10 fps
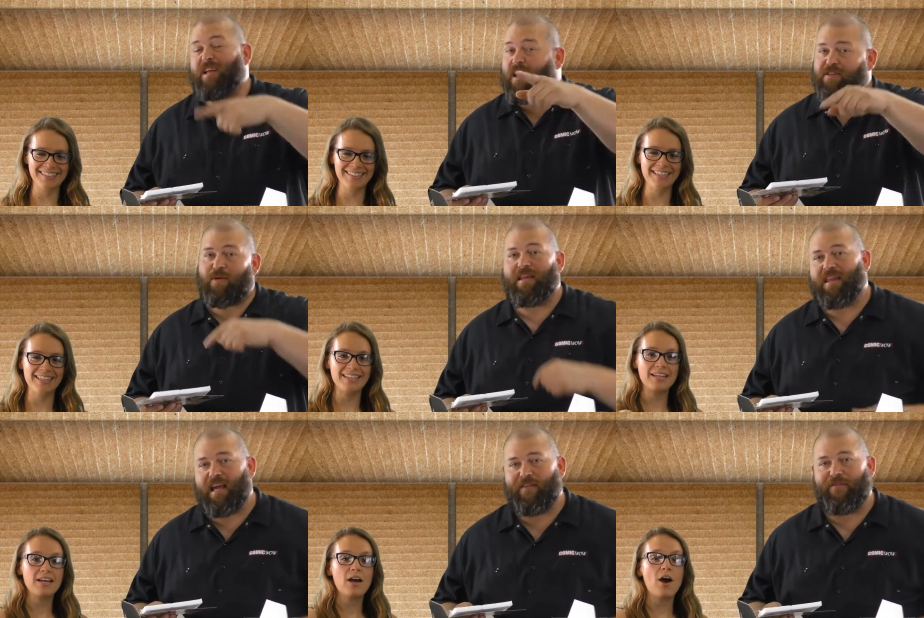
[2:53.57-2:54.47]
Speaker 1: Tell us what you
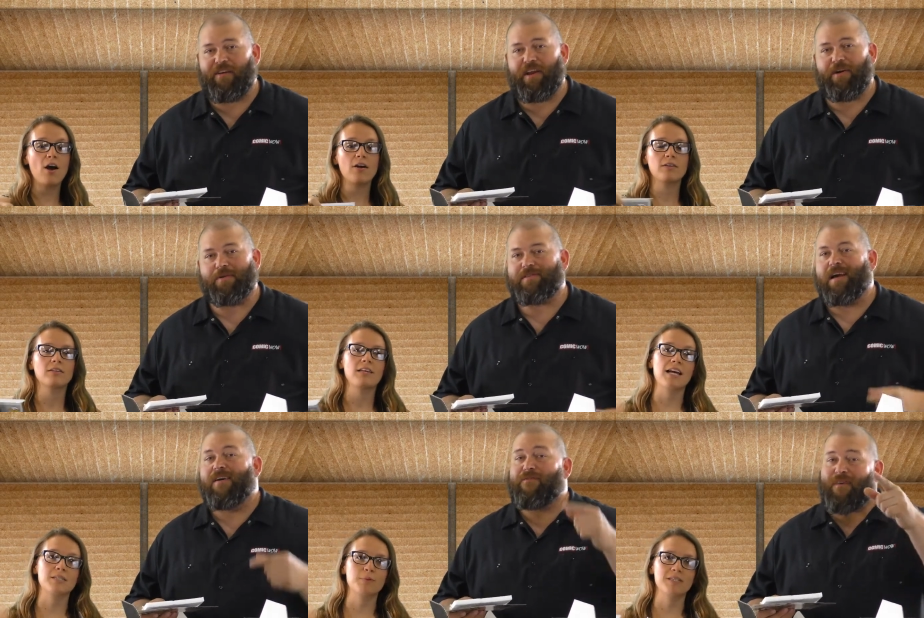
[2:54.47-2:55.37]
think of our videos.
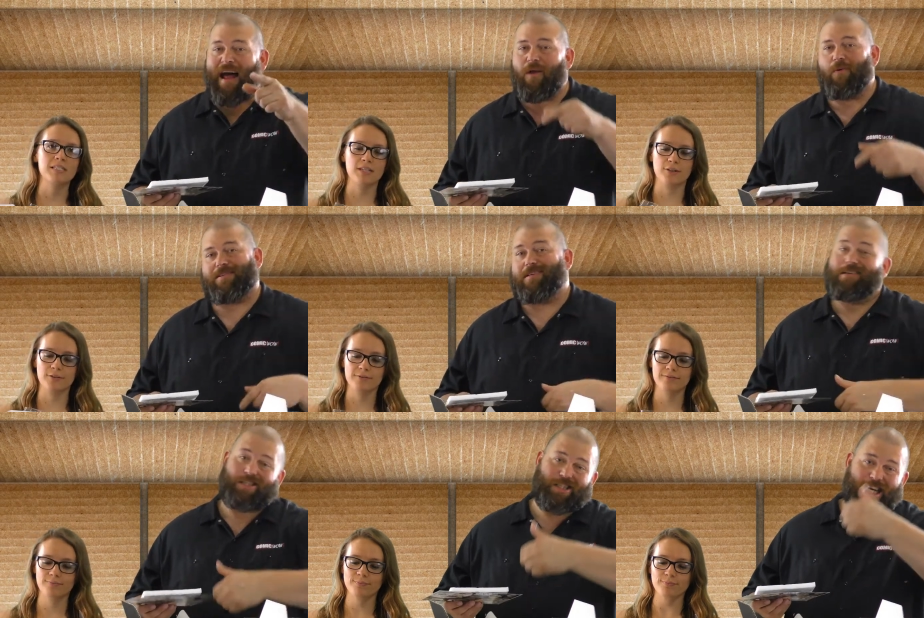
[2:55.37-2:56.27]
Yes, please Follow do. us,
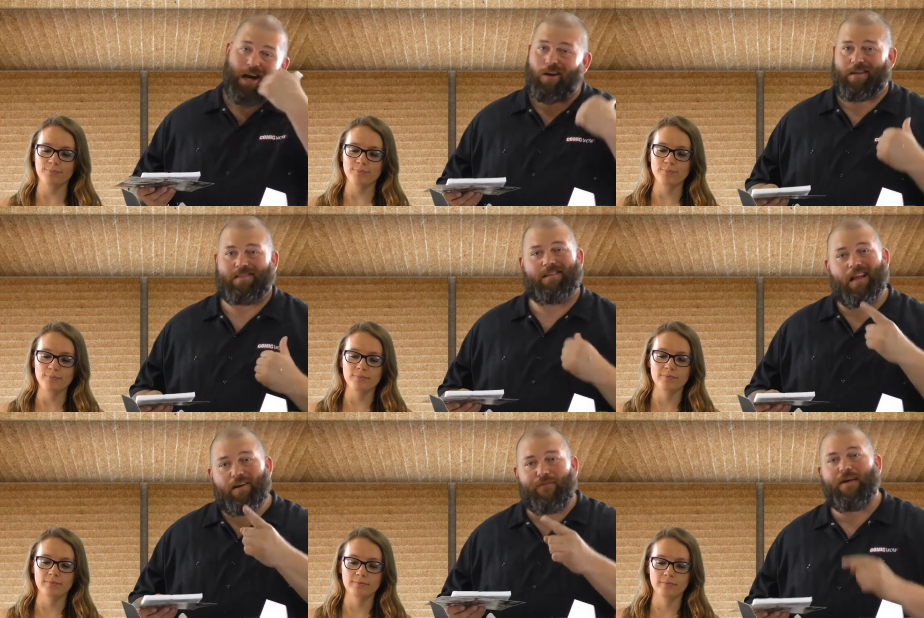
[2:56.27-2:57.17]
share us,
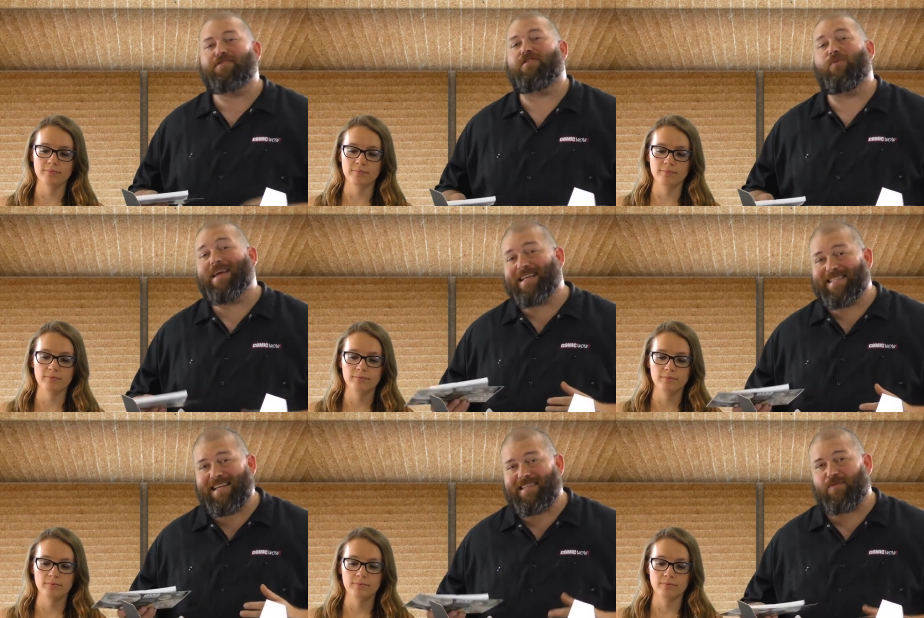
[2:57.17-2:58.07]
let your friends know we
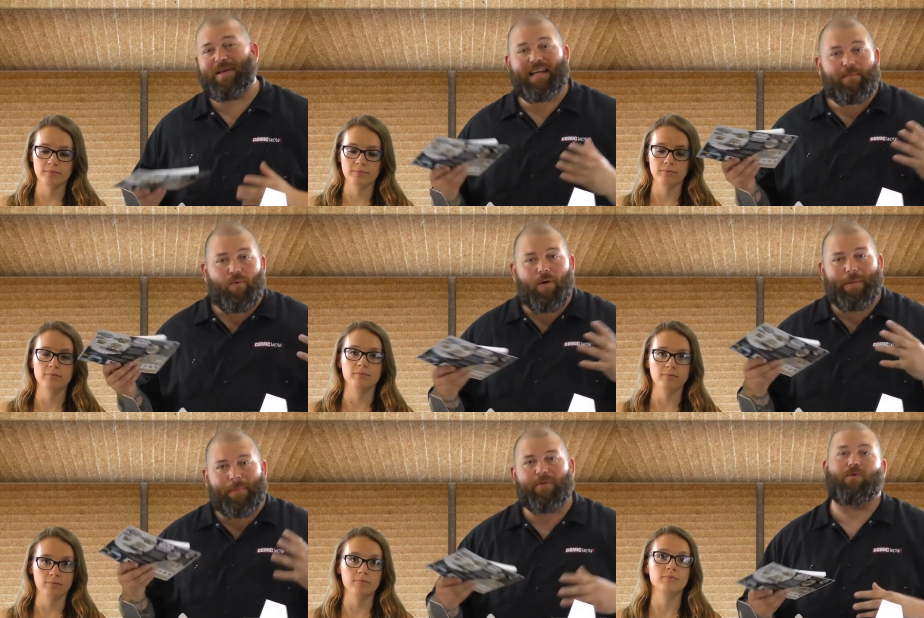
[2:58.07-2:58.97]
exist. We need more
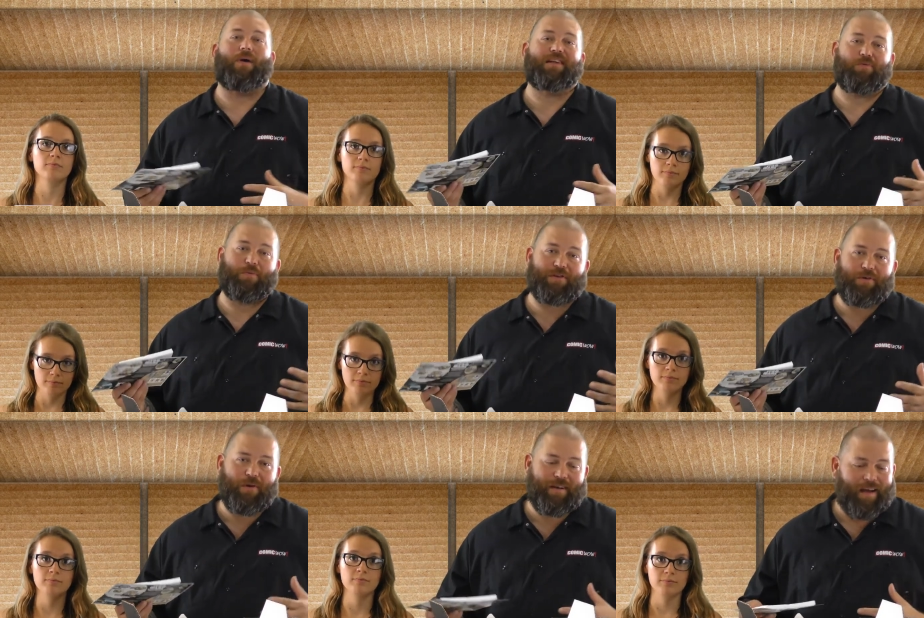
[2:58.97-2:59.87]
people to watch what we're
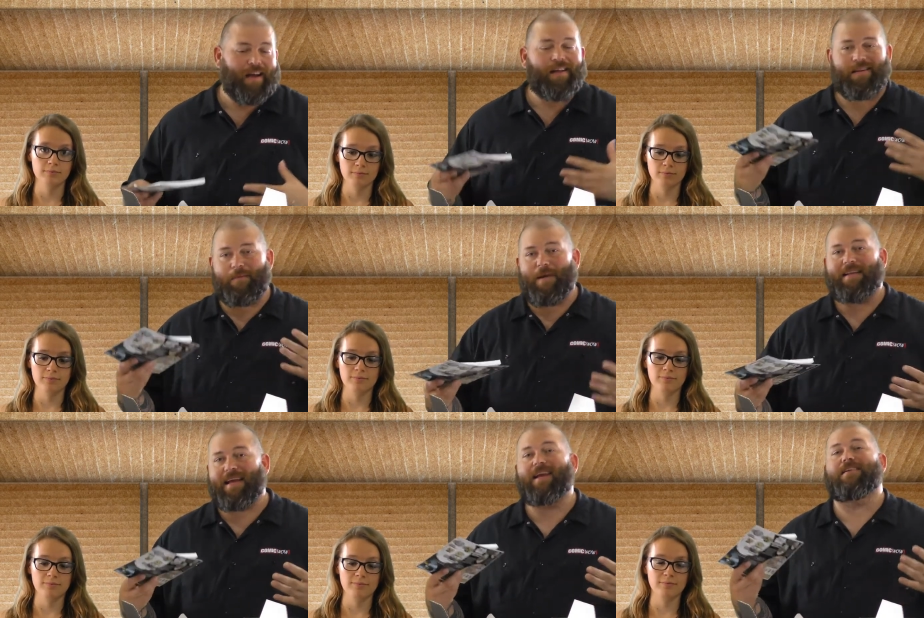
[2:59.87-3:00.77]
doing to
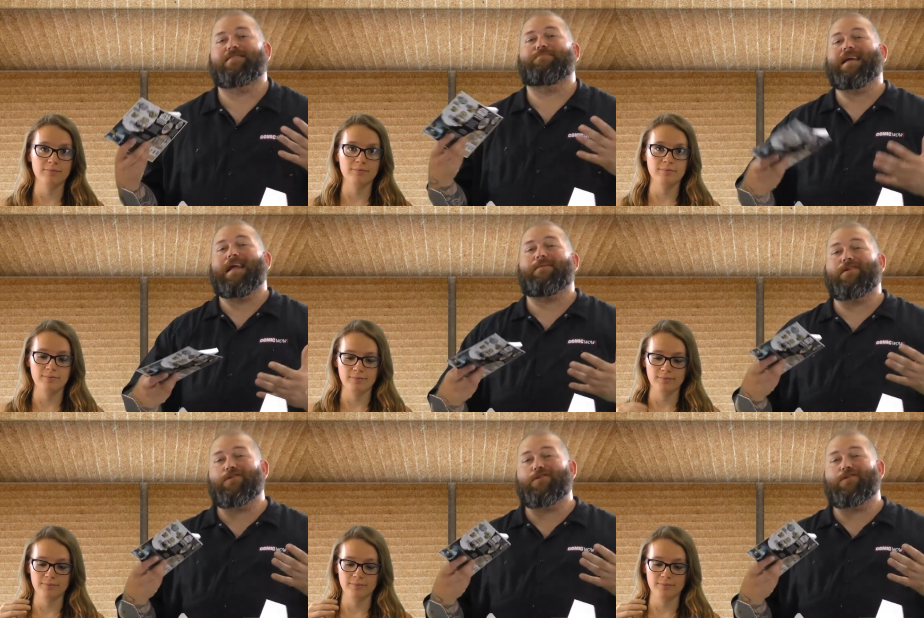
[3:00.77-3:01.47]
maintain us being able